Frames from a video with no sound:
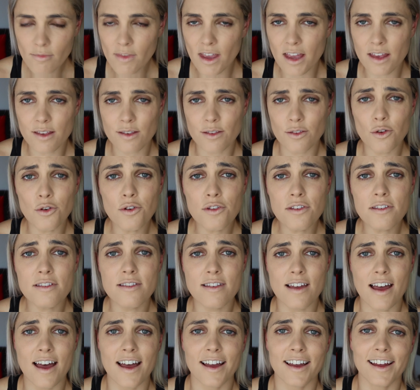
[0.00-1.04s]
as soon
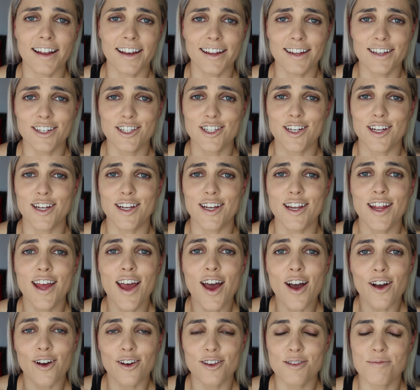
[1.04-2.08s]
as Collection
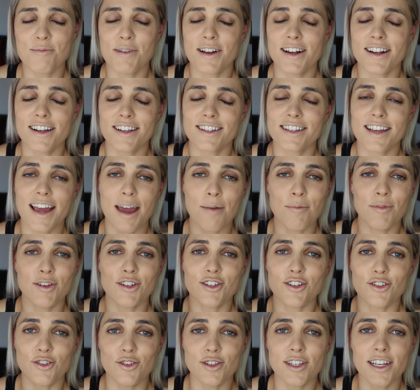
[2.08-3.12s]
Cosmetics came
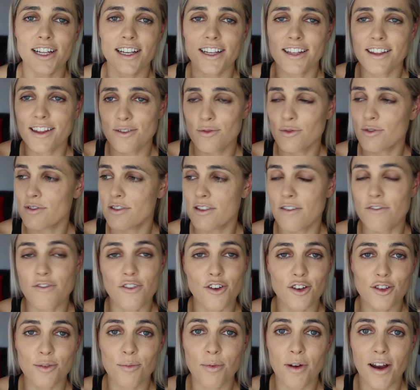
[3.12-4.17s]
into New Zealand, this was the
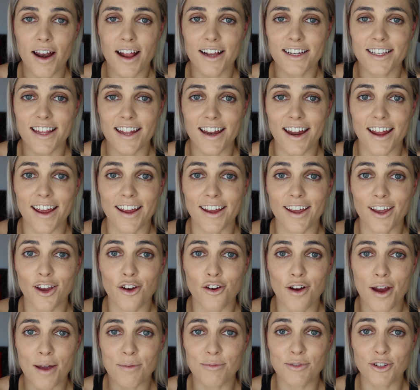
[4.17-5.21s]
first product that I
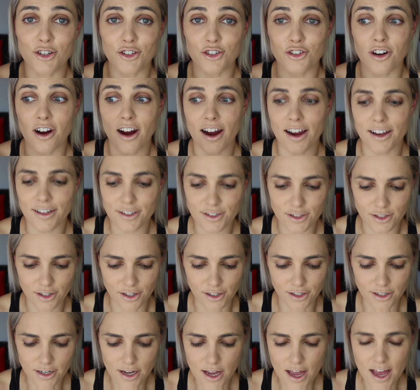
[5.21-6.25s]
grabbed to try. So
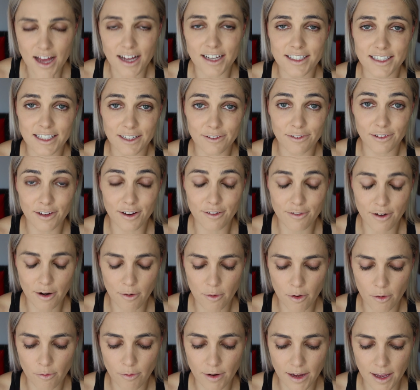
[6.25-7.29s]
I definitely
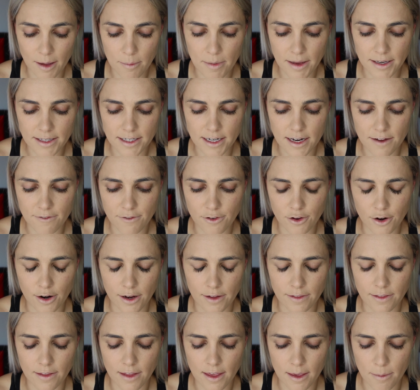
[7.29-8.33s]
recommend it if you're
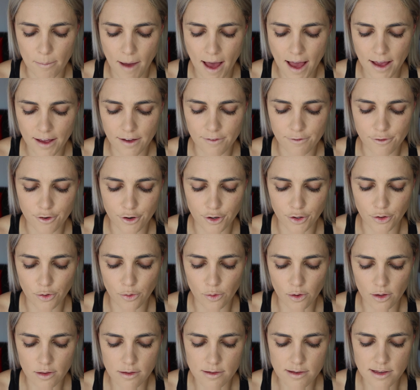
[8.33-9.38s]
in the market for a new
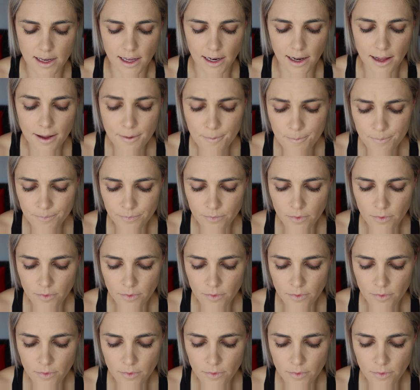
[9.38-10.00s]
concealer.